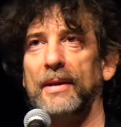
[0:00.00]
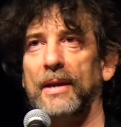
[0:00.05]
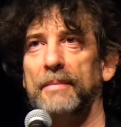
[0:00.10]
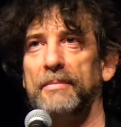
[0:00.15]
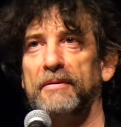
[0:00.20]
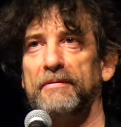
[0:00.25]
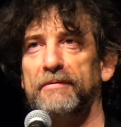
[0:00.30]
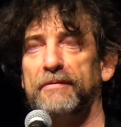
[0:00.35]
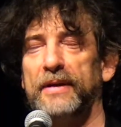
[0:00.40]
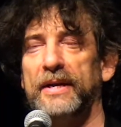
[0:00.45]

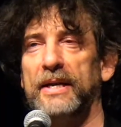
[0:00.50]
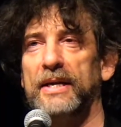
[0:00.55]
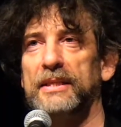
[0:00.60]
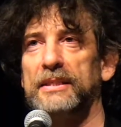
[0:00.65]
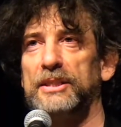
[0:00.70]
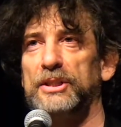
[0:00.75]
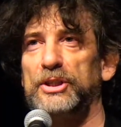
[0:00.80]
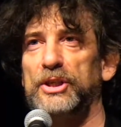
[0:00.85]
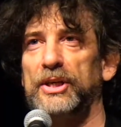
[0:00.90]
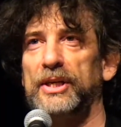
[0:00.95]
I'm a
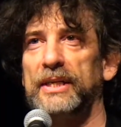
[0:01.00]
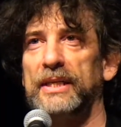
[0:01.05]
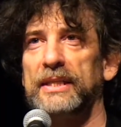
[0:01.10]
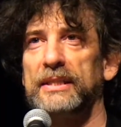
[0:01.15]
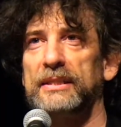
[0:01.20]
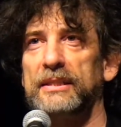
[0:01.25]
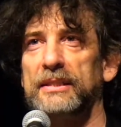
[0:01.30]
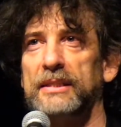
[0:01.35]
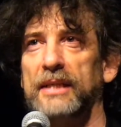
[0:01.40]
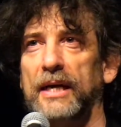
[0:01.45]
freelance
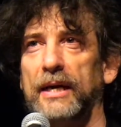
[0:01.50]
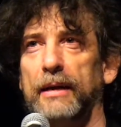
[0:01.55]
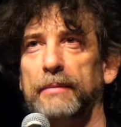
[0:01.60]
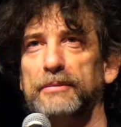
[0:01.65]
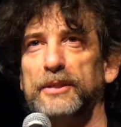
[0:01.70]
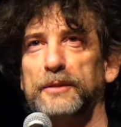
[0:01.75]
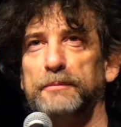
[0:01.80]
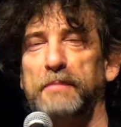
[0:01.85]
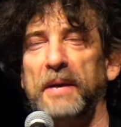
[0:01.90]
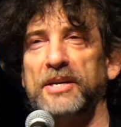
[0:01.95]
journalist and
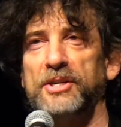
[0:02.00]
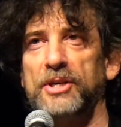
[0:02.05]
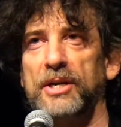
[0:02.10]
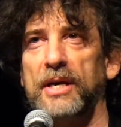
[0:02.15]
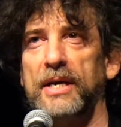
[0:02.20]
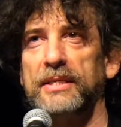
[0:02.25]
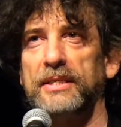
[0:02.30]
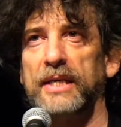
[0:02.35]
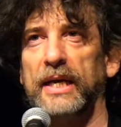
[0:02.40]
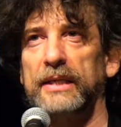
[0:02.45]
I'm
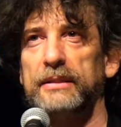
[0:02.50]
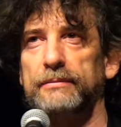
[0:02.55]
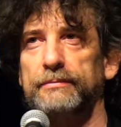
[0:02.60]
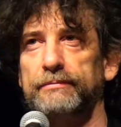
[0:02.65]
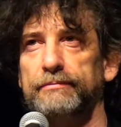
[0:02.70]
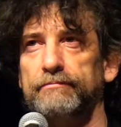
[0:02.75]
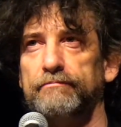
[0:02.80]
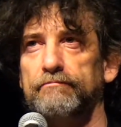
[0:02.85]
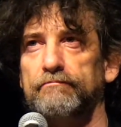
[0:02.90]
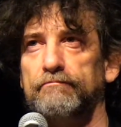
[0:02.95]

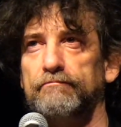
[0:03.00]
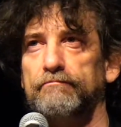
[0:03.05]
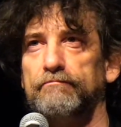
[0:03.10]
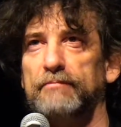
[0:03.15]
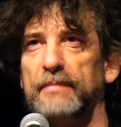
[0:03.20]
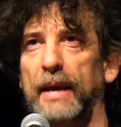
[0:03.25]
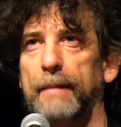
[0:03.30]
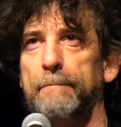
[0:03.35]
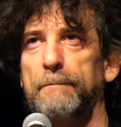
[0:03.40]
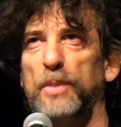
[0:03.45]
specializing
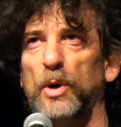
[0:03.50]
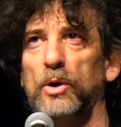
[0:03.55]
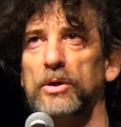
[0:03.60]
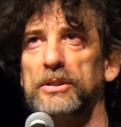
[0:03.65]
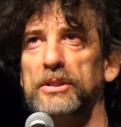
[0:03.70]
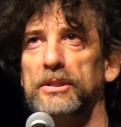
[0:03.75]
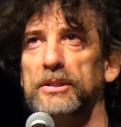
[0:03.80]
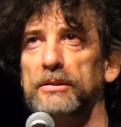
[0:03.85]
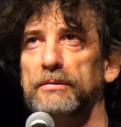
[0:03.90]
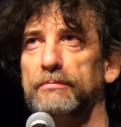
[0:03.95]
in
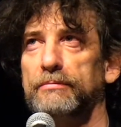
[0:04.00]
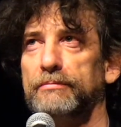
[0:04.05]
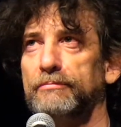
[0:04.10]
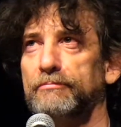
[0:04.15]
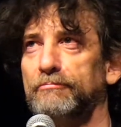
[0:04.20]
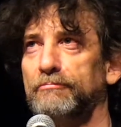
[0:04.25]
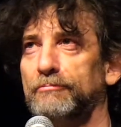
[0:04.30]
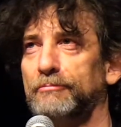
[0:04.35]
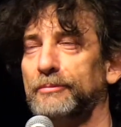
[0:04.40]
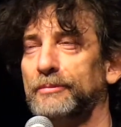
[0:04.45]
books.
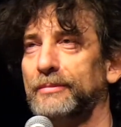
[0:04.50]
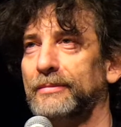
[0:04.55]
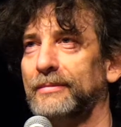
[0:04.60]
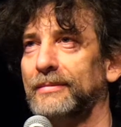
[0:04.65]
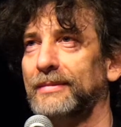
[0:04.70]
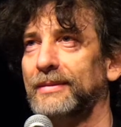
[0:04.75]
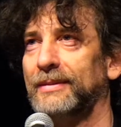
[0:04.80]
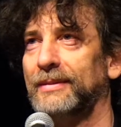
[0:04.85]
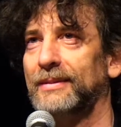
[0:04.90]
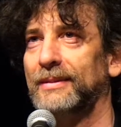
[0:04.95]

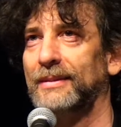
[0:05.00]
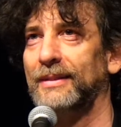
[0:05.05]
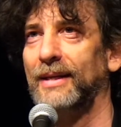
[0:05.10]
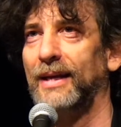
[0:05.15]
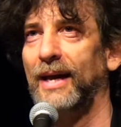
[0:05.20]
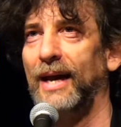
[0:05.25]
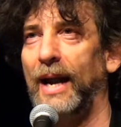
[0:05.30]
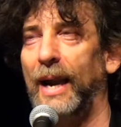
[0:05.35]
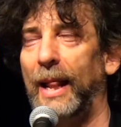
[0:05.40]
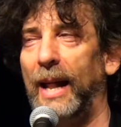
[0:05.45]

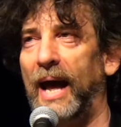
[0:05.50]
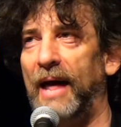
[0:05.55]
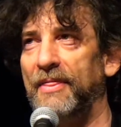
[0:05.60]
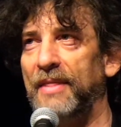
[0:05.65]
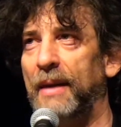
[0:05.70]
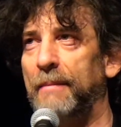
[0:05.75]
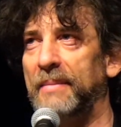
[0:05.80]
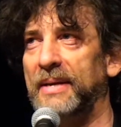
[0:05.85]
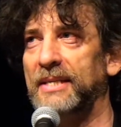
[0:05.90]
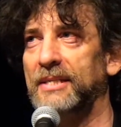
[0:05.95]

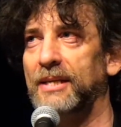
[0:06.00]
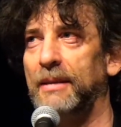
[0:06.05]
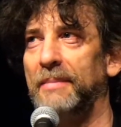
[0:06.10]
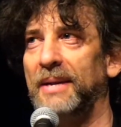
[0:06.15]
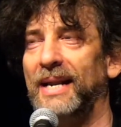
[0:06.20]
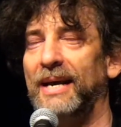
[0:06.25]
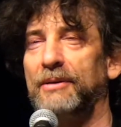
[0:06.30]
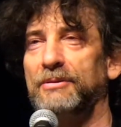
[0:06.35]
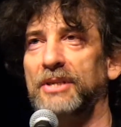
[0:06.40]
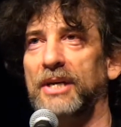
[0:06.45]
And that means I'm
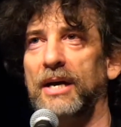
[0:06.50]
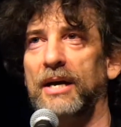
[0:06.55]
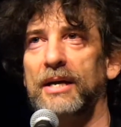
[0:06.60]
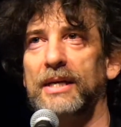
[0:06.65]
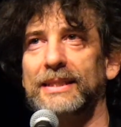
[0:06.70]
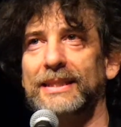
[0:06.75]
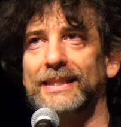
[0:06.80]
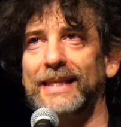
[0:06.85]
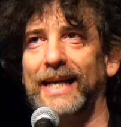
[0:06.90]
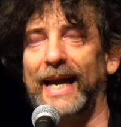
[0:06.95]
allowed to
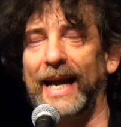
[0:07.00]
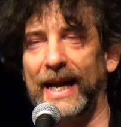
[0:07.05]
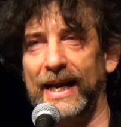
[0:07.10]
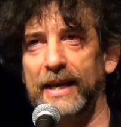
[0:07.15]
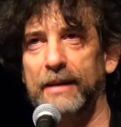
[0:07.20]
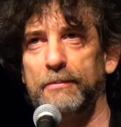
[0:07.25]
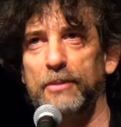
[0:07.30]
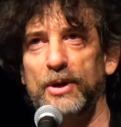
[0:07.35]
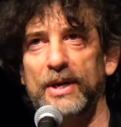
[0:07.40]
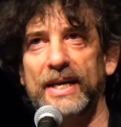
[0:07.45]
ask
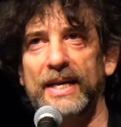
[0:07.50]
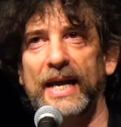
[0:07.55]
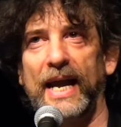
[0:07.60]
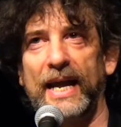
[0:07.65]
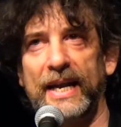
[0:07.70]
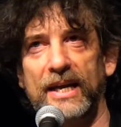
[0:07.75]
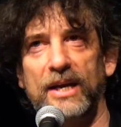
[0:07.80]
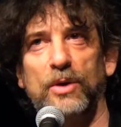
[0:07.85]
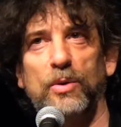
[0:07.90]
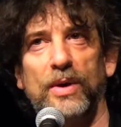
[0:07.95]
anybody
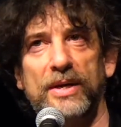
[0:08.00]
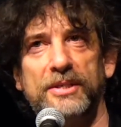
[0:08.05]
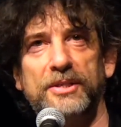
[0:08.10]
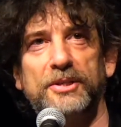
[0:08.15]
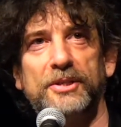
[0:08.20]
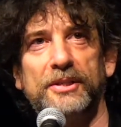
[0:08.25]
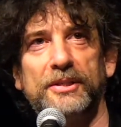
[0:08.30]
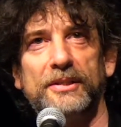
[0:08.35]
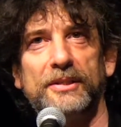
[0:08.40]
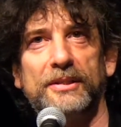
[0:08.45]
any
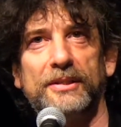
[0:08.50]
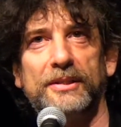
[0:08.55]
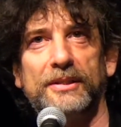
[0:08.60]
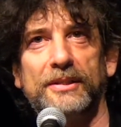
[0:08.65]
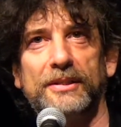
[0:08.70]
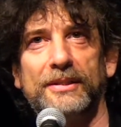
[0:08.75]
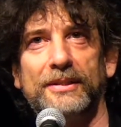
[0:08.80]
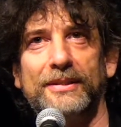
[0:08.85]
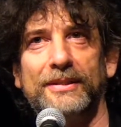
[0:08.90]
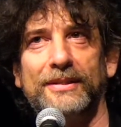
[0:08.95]

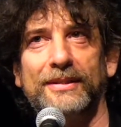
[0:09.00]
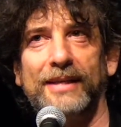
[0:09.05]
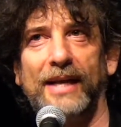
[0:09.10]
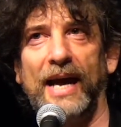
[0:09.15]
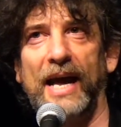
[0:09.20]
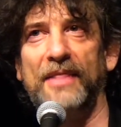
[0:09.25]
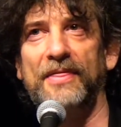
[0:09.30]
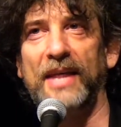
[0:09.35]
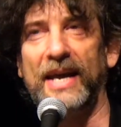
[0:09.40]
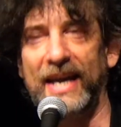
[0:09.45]
questions.
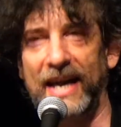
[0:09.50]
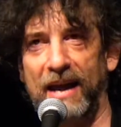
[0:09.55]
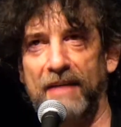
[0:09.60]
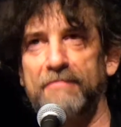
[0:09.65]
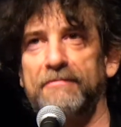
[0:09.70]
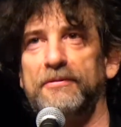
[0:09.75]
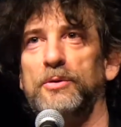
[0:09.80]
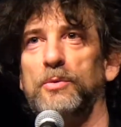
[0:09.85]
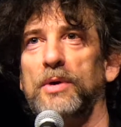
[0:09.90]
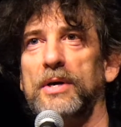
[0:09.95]
And they
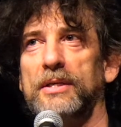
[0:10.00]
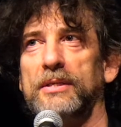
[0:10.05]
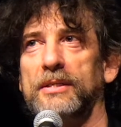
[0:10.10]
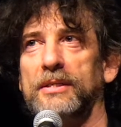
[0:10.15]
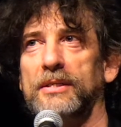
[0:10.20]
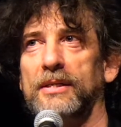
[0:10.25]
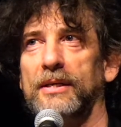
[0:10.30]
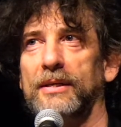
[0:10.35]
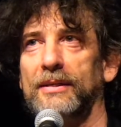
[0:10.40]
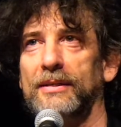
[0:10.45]
have to
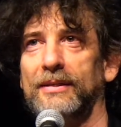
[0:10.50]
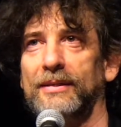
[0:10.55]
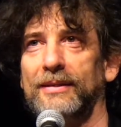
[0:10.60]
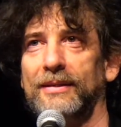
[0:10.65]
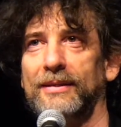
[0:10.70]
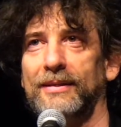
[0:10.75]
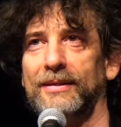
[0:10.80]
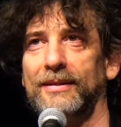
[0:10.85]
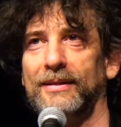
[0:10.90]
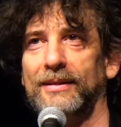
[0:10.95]
answer.
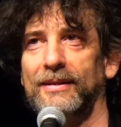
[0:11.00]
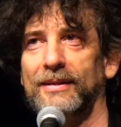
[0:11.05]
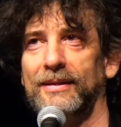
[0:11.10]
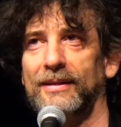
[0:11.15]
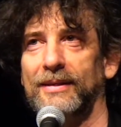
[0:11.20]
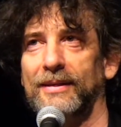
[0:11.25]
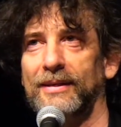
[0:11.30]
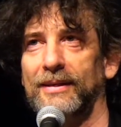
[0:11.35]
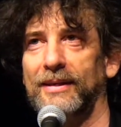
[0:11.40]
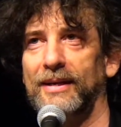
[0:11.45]

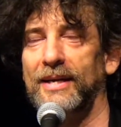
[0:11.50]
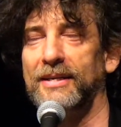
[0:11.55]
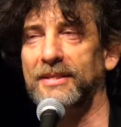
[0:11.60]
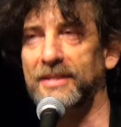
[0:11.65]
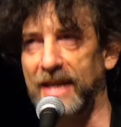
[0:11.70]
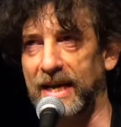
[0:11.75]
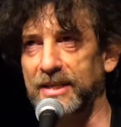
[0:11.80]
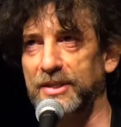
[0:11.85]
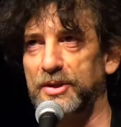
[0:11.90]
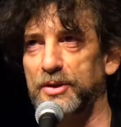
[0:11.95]

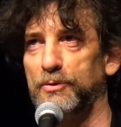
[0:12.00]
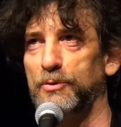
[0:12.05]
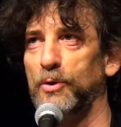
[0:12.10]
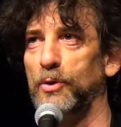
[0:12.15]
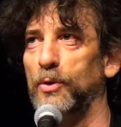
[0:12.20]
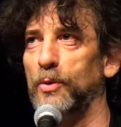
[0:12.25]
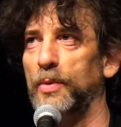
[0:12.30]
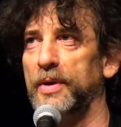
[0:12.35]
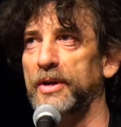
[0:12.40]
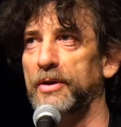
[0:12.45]
Because that's the
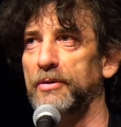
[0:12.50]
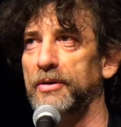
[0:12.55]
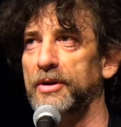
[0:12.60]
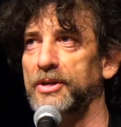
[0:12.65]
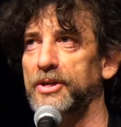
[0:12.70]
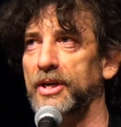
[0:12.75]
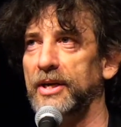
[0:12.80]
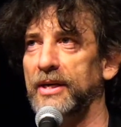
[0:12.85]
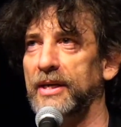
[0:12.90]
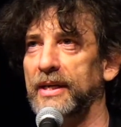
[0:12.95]
rule when you're a
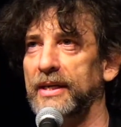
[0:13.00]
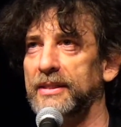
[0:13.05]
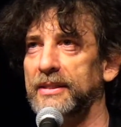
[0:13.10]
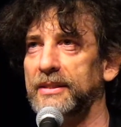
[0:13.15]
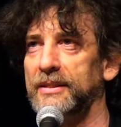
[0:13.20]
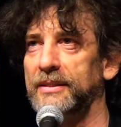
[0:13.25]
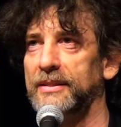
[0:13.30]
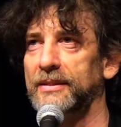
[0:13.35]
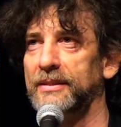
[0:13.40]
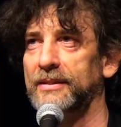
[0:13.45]

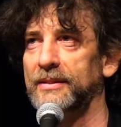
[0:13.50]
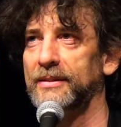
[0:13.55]
journalist.